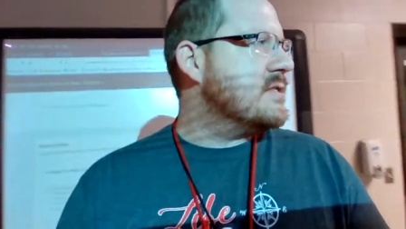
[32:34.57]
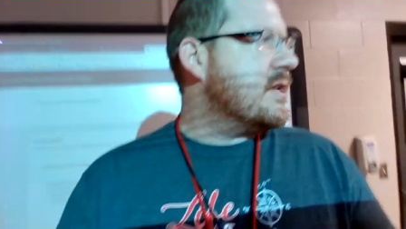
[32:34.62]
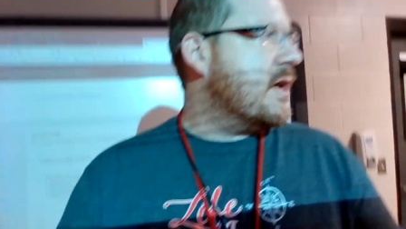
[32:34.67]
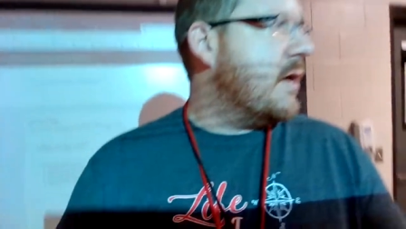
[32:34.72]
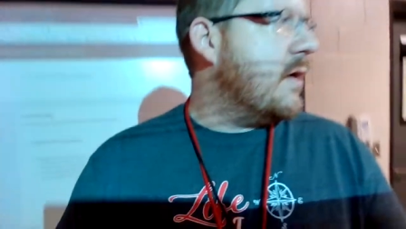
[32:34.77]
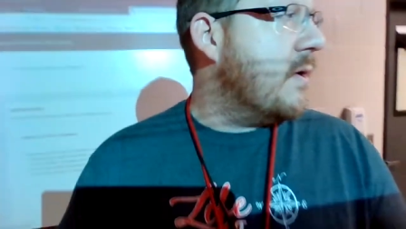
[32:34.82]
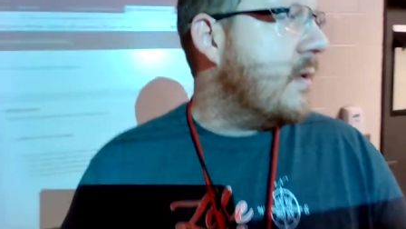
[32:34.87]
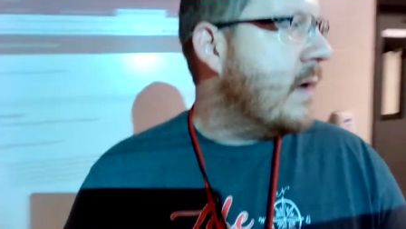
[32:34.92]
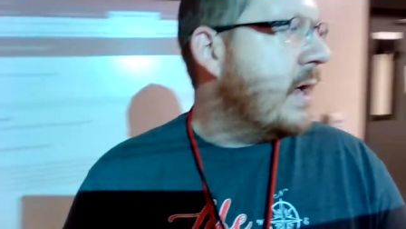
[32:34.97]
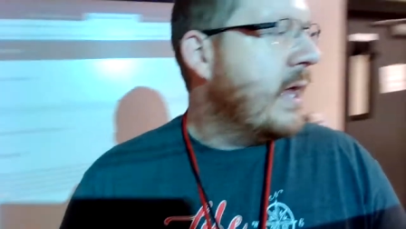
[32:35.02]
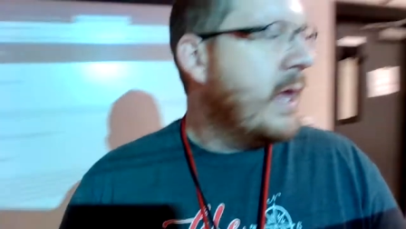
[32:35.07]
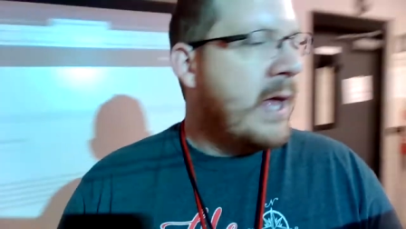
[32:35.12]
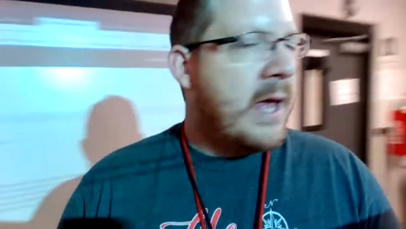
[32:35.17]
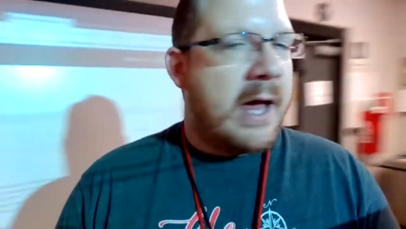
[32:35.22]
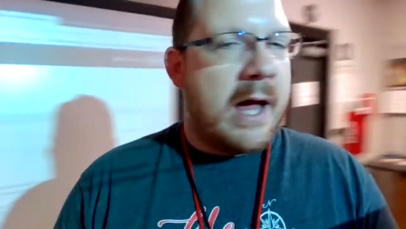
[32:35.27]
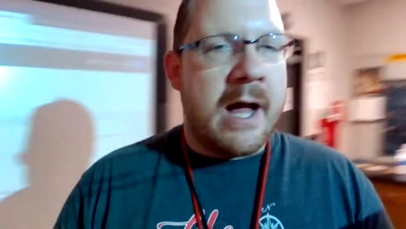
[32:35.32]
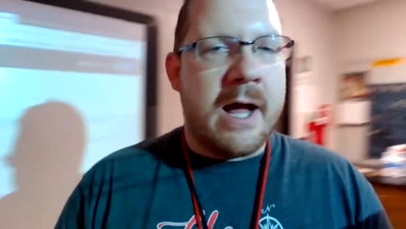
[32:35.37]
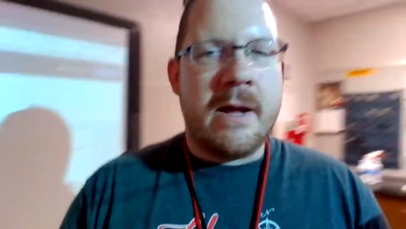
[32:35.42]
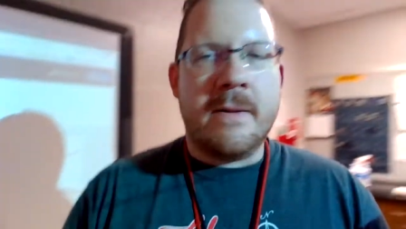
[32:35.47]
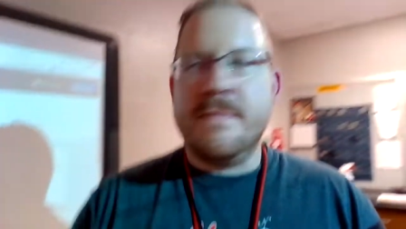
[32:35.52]
So
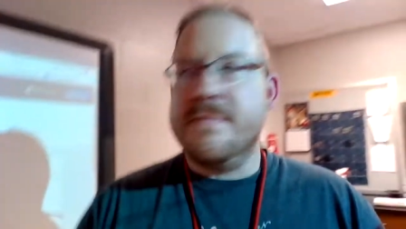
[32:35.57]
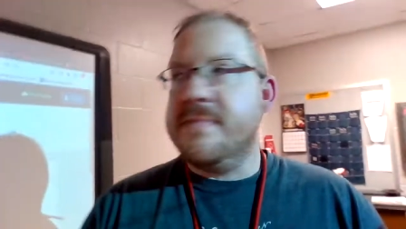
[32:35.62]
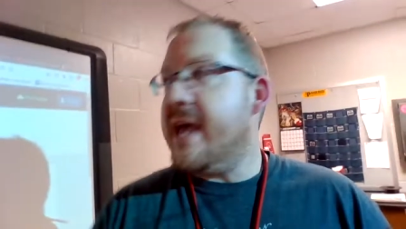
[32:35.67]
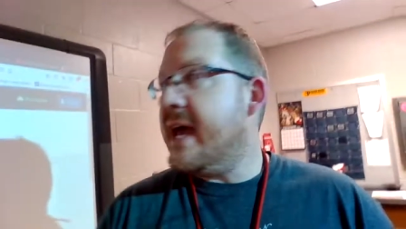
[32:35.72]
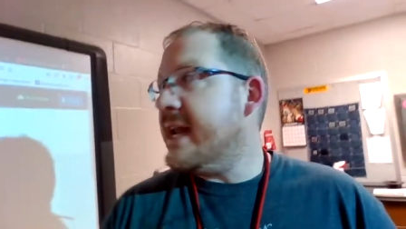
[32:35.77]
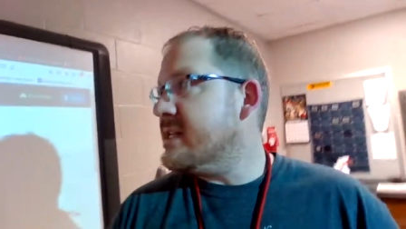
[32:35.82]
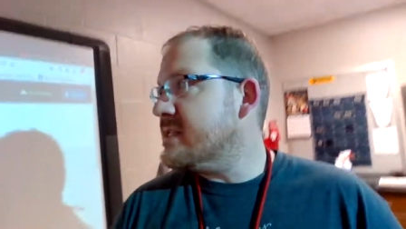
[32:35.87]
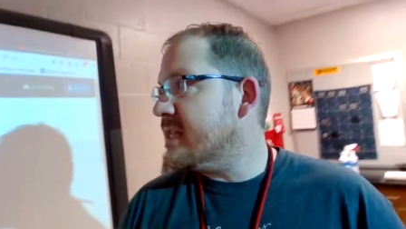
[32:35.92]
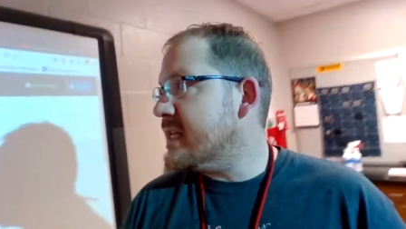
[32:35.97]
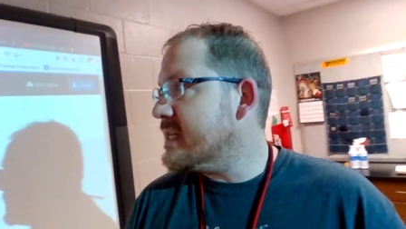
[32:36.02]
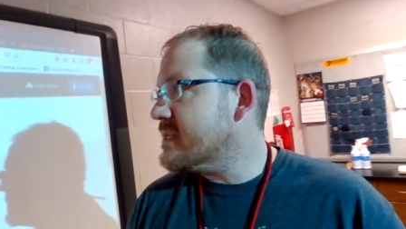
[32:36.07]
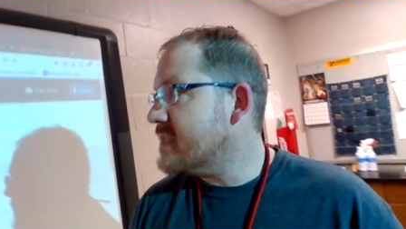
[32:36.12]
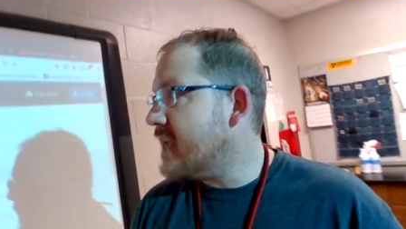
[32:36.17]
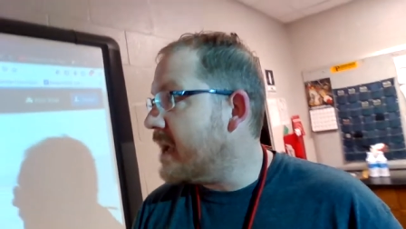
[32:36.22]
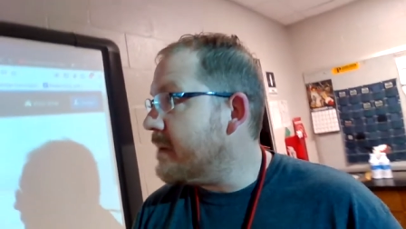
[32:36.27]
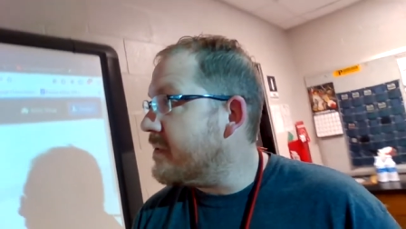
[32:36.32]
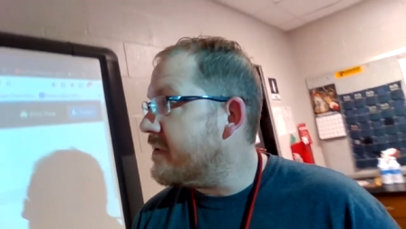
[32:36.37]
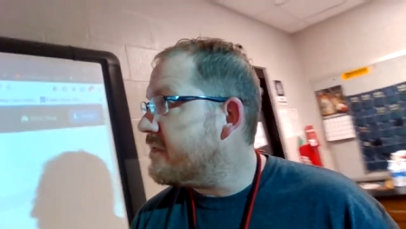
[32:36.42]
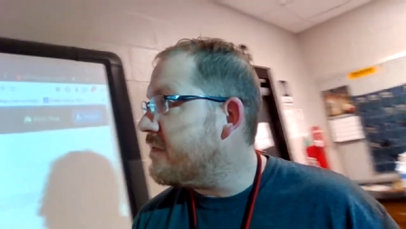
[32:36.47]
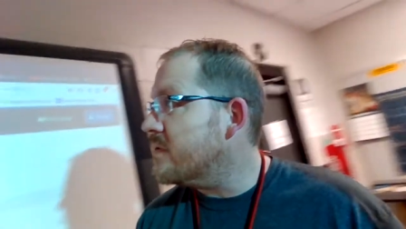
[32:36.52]
um, that is the
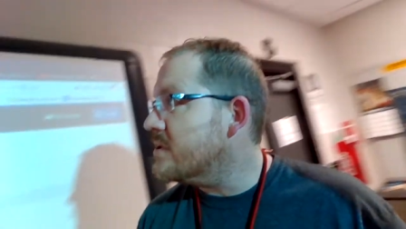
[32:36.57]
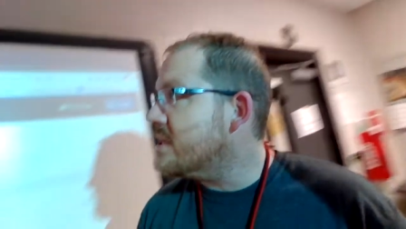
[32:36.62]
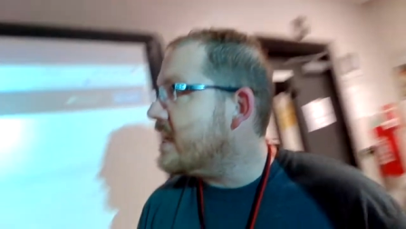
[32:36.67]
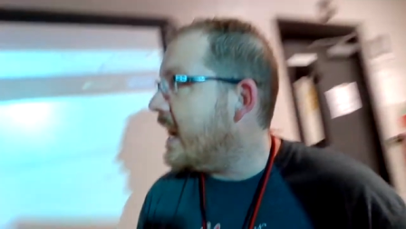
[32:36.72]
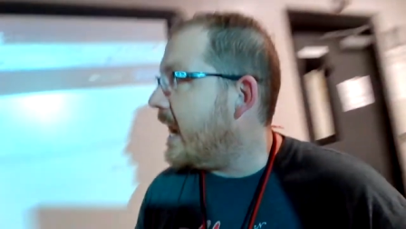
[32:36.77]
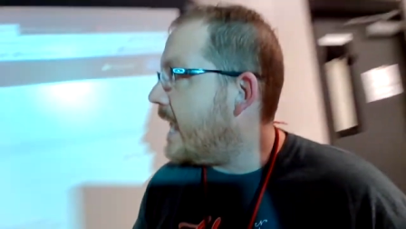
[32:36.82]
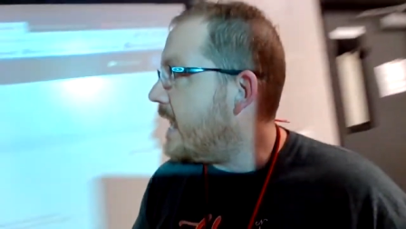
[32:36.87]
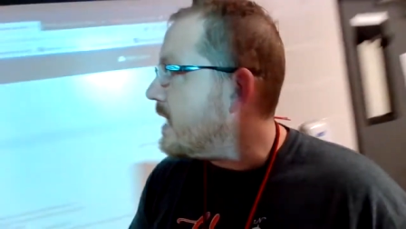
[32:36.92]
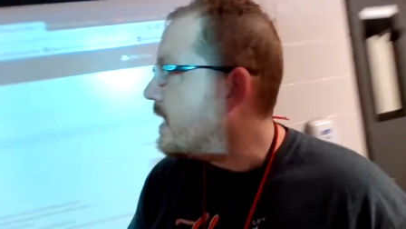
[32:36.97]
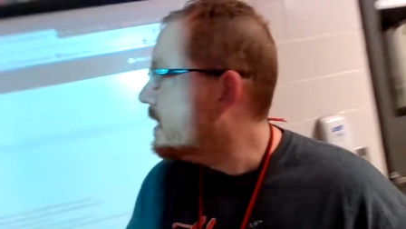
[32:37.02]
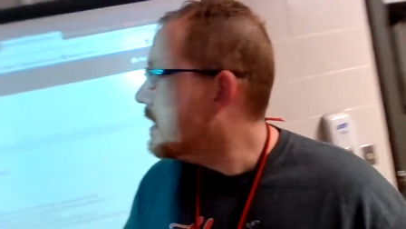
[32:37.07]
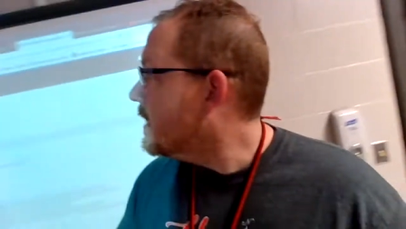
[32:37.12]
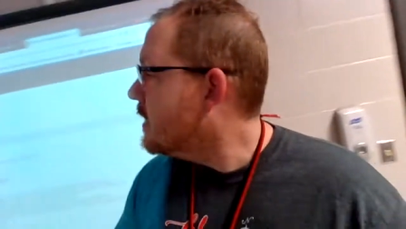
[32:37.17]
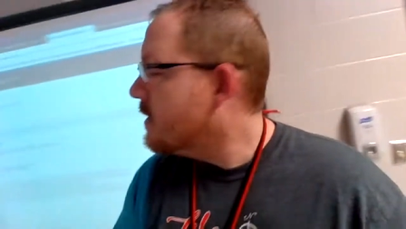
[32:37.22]
assignment for today.